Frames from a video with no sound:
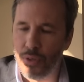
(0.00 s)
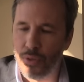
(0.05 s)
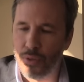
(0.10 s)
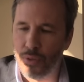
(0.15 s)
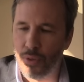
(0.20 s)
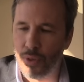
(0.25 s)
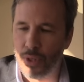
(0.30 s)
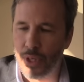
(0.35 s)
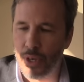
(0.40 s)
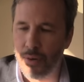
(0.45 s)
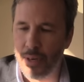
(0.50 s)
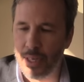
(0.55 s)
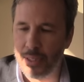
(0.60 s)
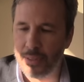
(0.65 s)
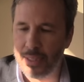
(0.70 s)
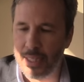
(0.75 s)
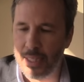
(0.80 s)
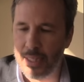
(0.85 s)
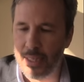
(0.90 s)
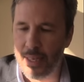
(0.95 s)
to look
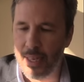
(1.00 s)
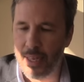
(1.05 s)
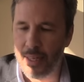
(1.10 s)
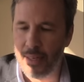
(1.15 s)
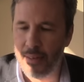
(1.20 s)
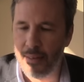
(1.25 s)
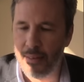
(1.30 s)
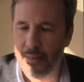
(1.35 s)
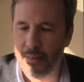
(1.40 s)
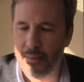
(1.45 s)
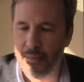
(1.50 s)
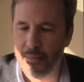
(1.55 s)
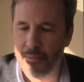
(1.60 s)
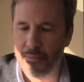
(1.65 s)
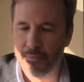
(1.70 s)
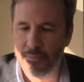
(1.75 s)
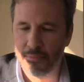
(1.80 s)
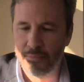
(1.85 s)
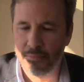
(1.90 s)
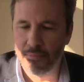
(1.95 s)
around and,
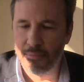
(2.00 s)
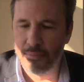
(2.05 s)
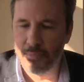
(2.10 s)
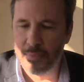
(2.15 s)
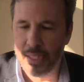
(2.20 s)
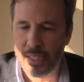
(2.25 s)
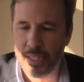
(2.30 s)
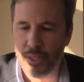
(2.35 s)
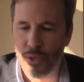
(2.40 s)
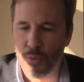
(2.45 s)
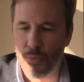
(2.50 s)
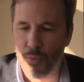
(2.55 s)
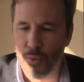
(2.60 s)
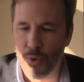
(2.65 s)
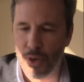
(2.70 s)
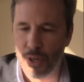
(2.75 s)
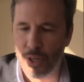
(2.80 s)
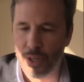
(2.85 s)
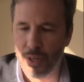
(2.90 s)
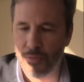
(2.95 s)
and see the
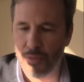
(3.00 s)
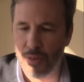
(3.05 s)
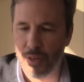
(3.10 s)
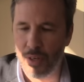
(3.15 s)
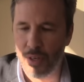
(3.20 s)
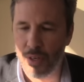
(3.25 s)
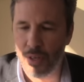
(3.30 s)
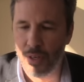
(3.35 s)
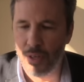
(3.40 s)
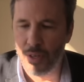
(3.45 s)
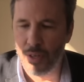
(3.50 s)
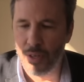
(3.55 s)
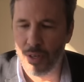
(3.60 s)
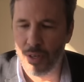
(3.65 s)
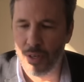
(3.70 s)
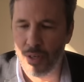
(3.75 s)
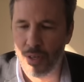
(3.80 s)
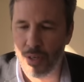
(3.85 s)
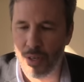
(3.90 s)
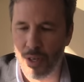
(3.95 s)
work of
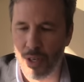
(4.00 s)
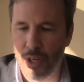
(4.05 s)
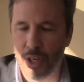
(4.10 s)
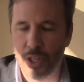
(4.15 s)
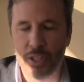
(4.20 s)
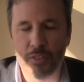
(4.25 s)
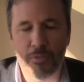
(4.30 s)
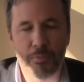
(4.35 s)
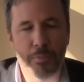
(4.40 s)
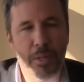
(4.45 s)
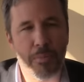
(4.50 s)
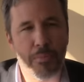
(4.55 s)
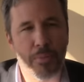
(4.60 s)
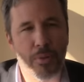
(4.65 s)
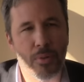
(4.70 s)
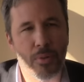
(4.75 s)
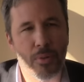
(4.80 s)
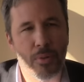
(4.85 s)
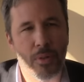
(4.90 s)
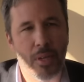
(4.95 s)
uh, a lot of
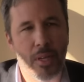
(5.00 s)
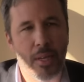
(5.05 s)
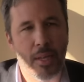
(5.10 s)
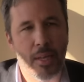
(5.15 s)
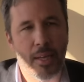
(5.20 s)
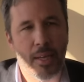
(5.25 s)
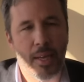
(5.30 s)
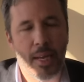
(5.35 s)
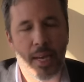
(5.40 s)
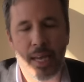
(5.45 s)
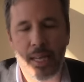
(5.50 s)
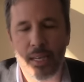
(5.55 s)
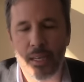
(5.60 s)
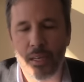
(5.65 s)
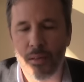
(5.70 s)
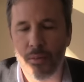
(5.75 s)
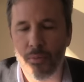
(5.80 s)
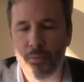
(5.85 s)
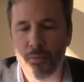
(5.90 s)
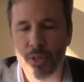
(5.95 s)
people,
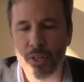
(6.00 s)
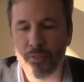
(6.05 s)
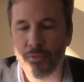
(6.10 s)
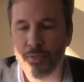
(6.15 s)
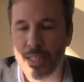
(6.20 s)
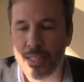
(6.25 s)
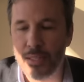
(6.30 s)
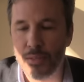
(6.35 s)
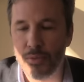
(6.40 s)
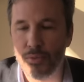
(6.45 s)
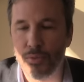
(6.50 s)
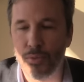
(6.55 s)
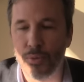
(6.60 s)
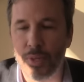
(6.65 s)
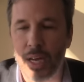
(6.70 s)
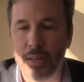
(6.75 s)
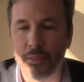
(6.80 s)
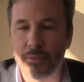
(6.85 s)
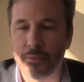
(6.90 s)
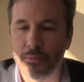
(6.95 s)
and one of them
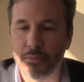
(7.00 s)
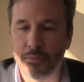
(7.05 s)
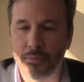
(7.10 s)
stood out.